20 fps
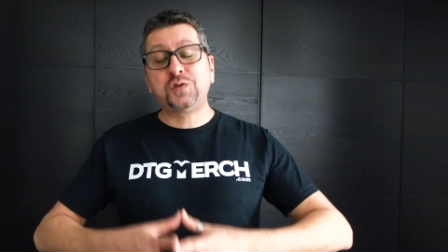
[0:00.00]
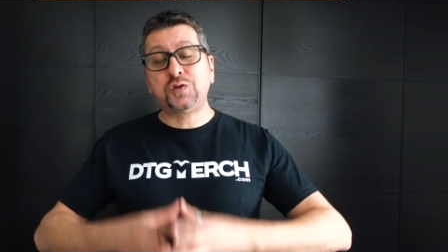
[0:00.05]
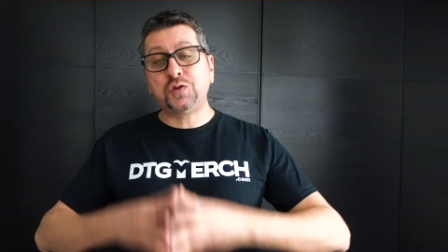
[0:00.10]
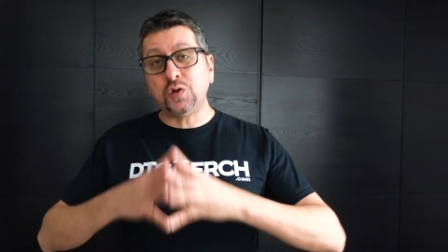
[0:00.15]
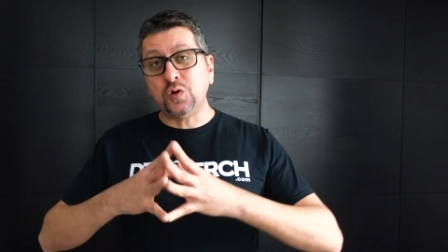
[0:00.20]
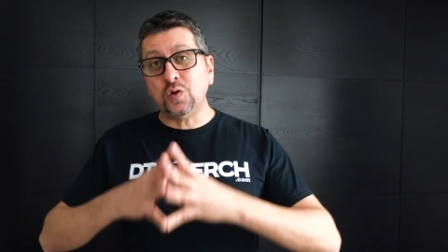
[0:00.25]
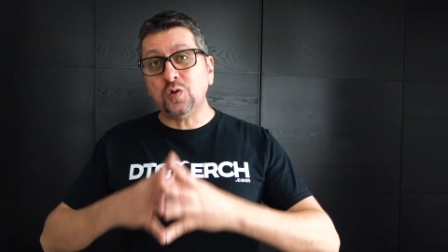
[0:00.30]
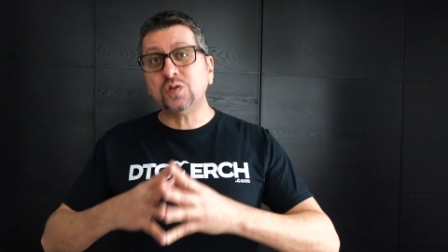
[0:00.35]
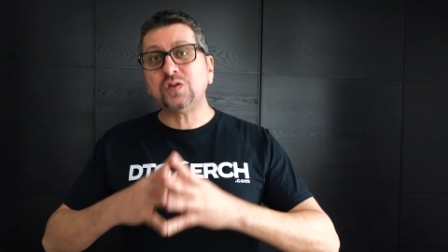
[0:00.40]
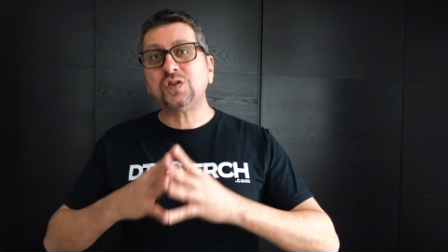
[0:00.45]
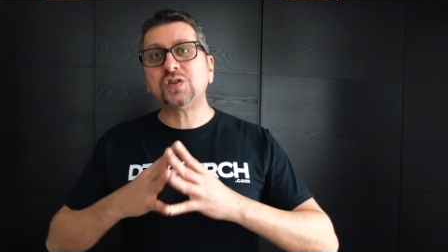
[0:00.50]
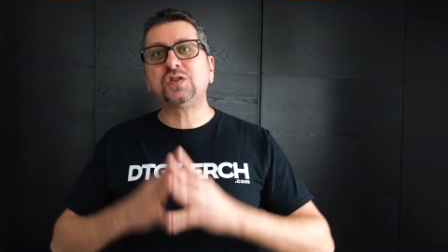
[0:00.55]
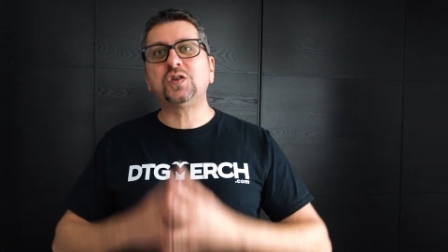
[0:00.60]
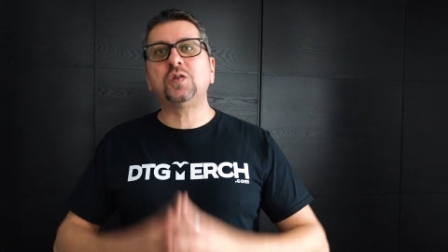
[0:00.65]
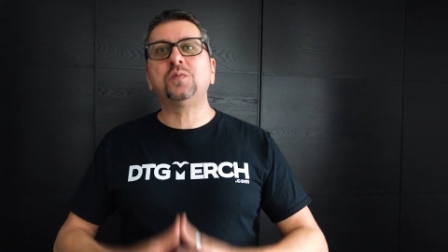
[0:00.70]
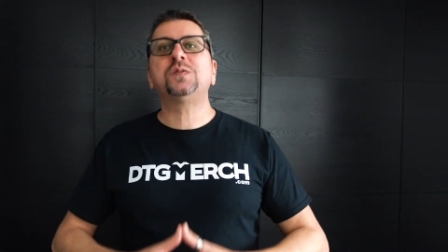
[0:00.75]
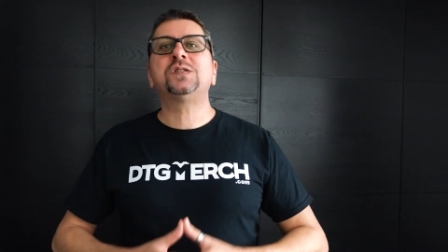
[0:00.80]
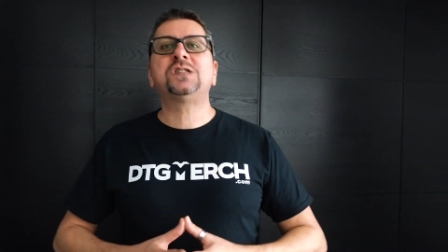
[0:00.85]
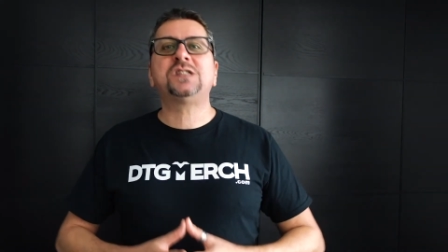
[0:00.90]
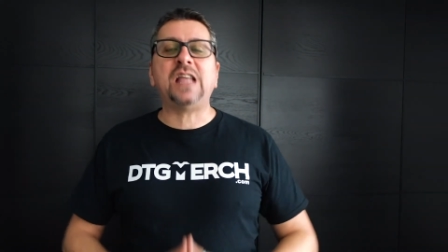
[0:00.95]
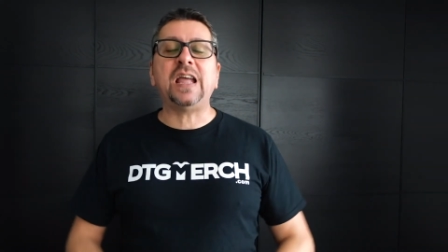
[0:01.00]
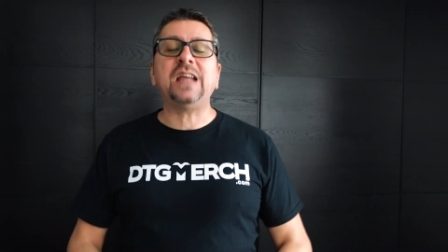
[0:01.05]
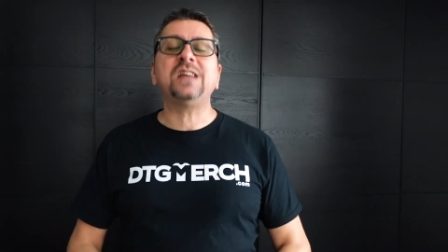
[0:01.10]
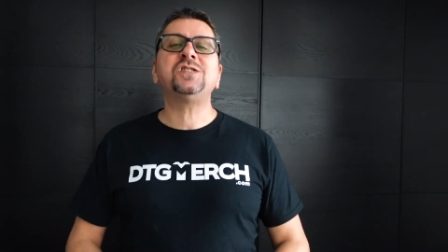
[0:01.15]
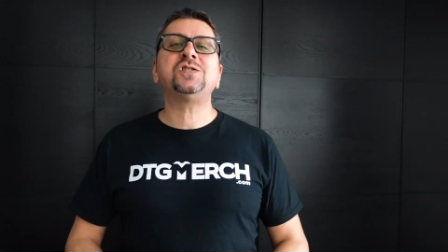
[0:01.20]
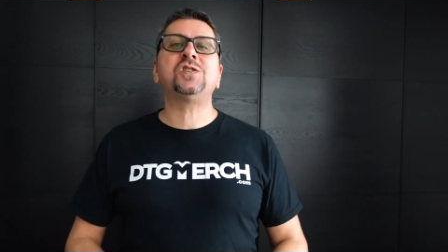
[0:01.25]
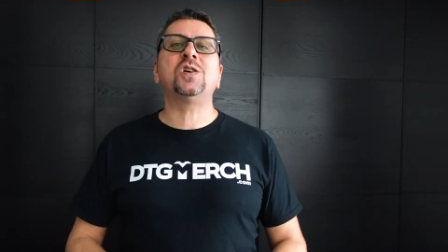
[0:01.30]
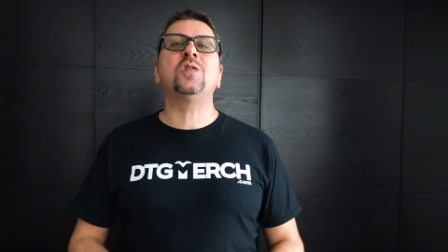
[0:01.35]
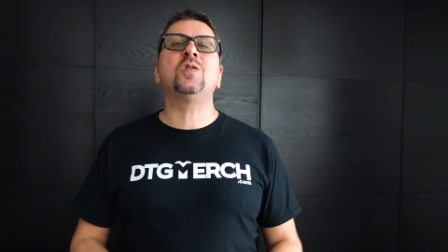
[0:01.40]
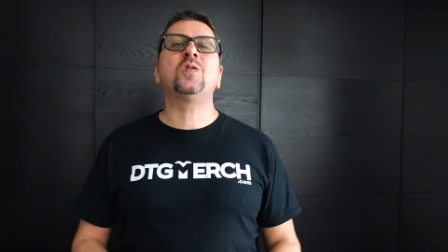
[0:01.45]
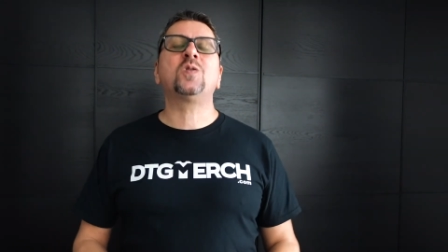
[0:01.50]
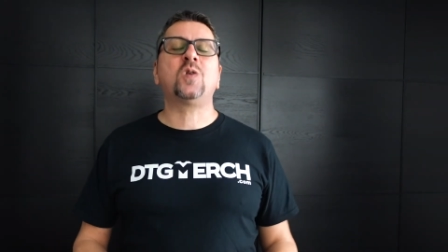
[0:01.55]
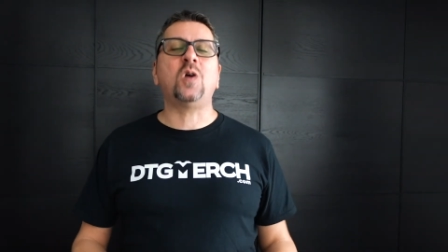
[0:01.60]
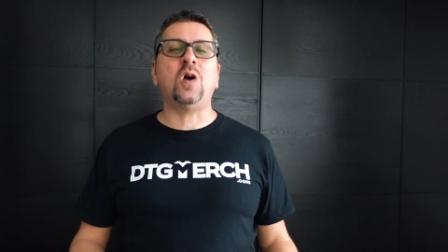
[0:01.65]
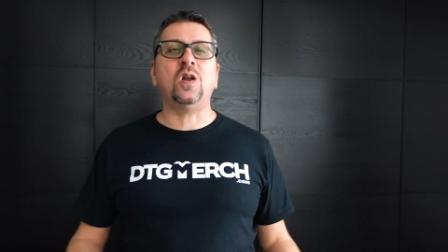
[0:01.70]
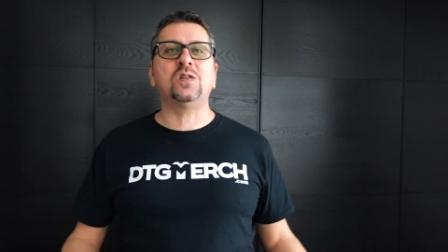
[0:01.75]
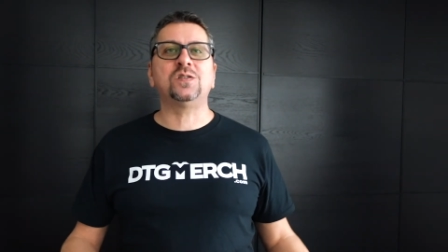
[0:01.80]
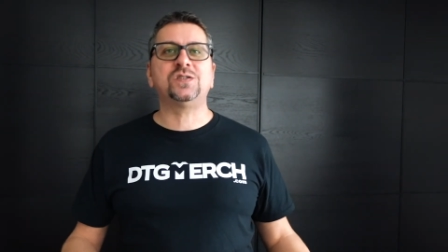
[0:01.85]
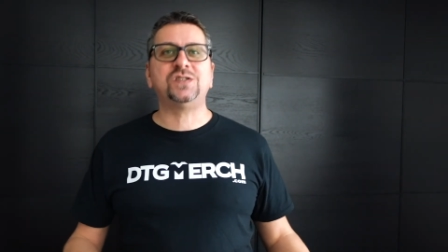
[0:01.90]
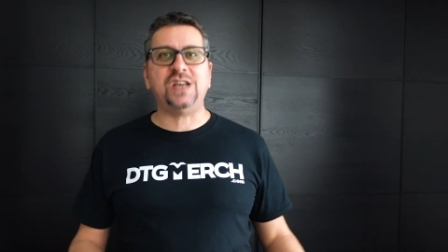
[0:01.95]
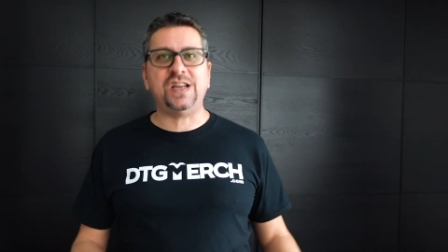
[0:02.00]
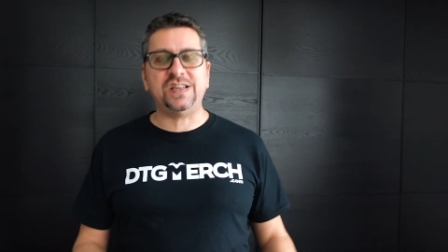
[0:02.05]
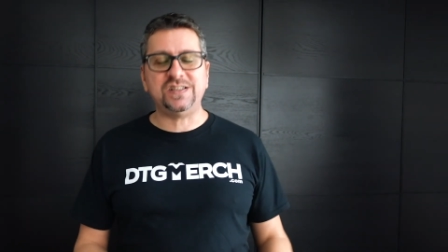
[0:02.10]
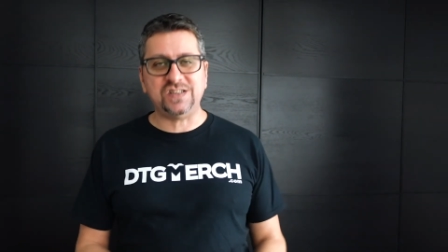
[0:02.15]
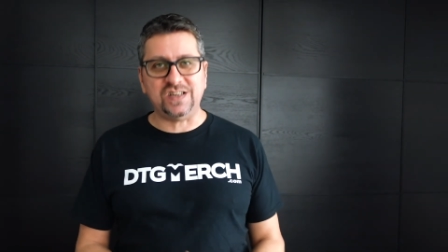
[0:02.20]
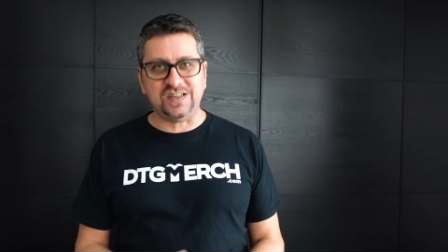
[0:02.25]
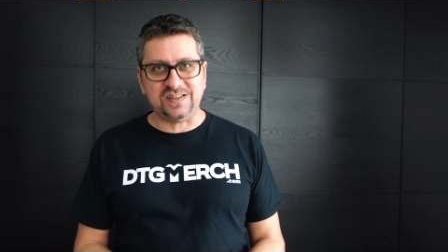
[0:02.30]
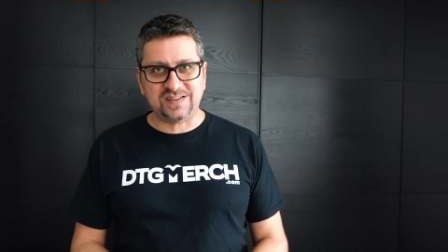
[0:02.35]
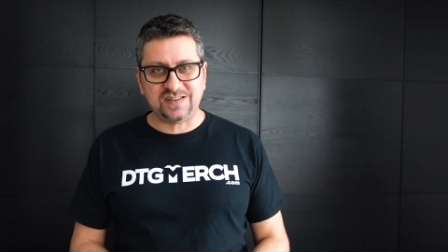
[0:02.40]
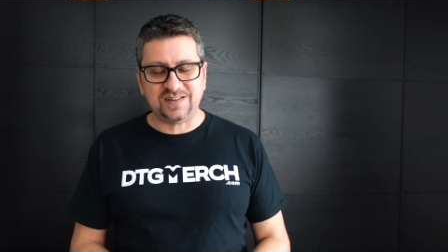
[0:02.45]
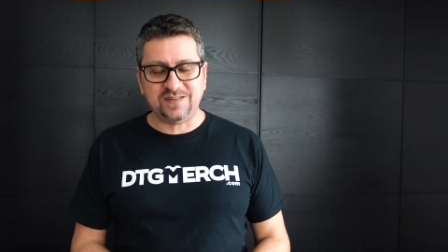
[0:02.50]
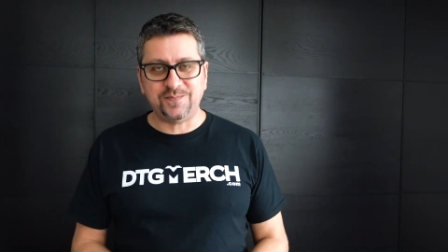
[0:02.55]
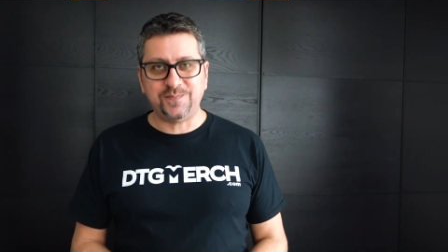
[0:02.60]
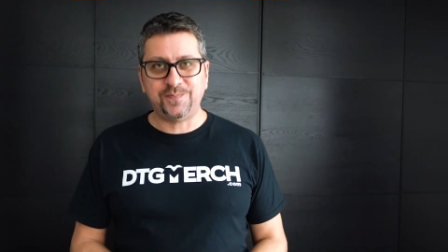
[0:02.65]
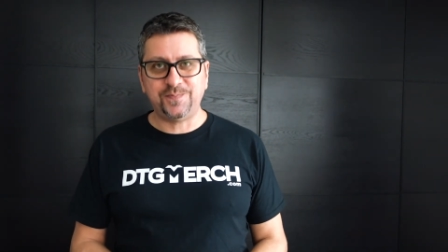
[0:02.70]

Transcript: too substantial color changes,